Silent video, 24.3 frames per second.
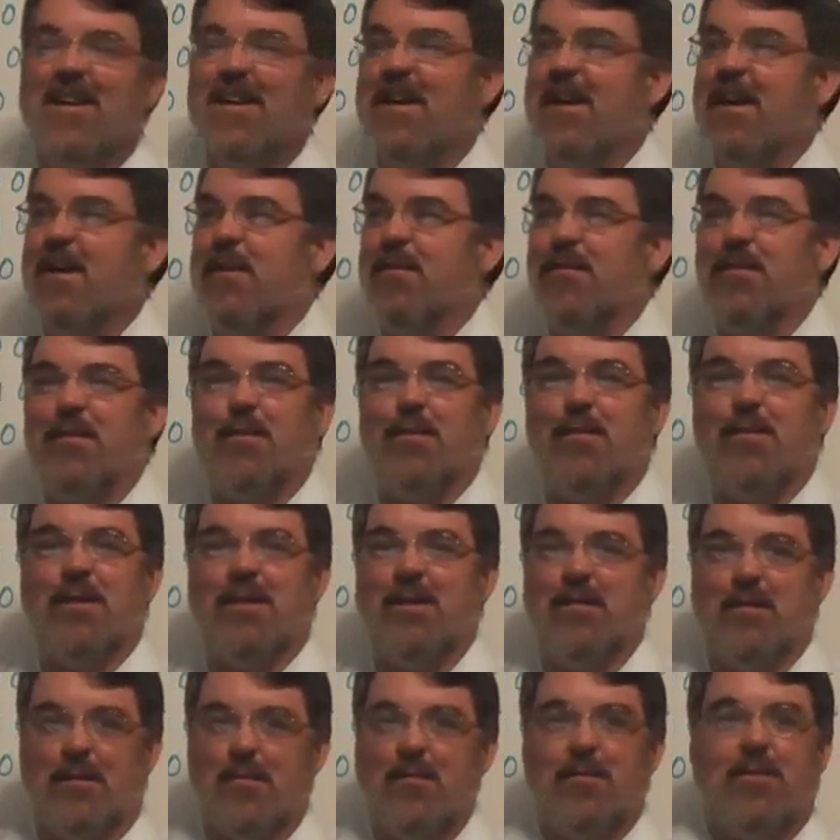And so
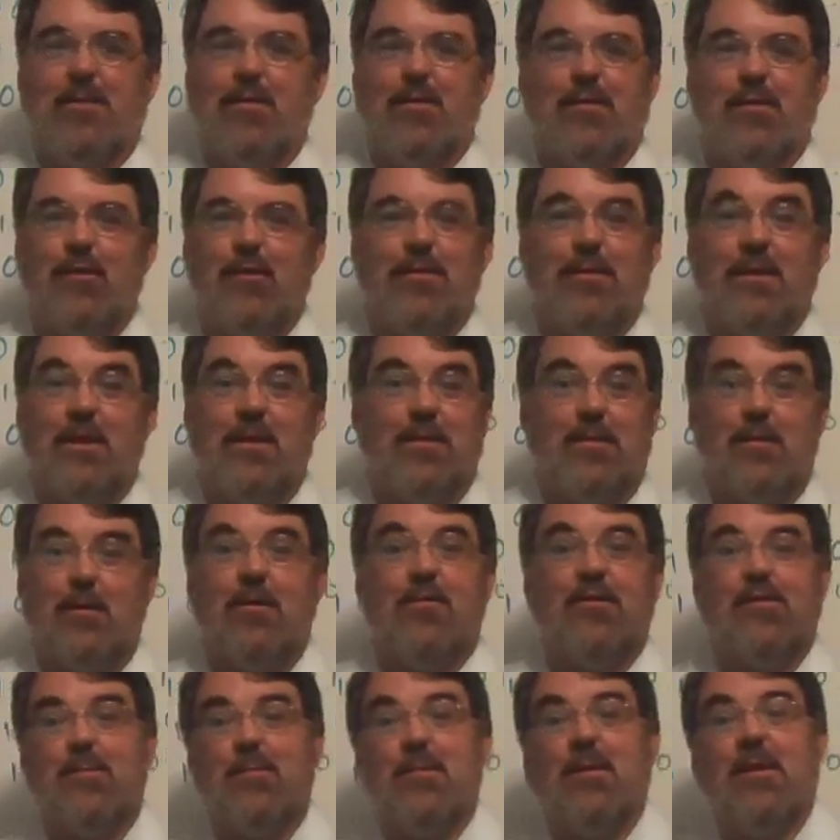it really showed that there are
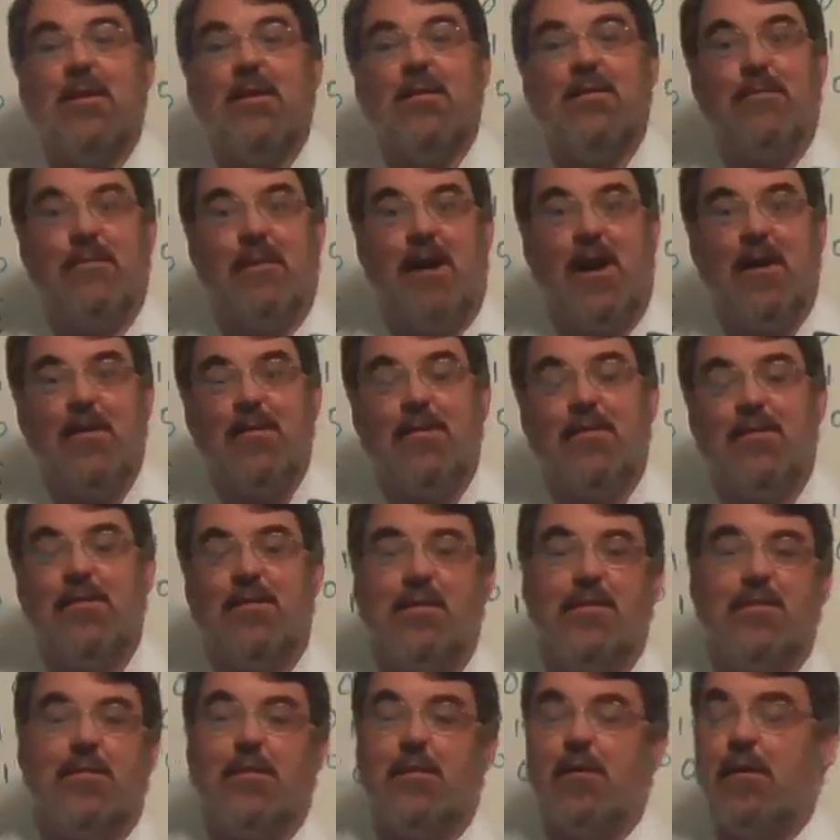as many fractions
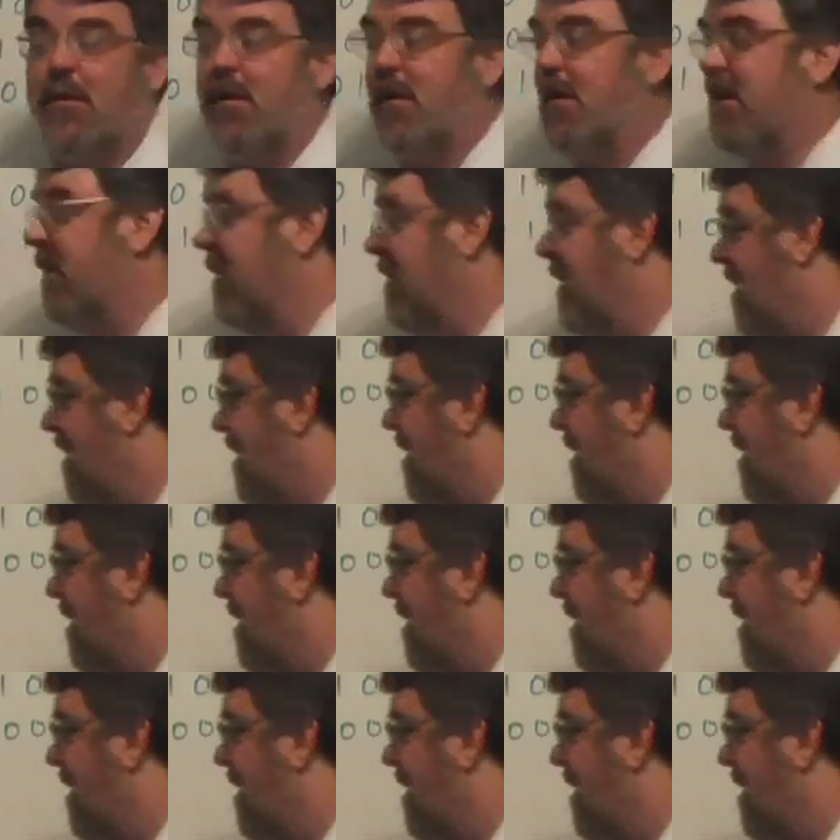as there are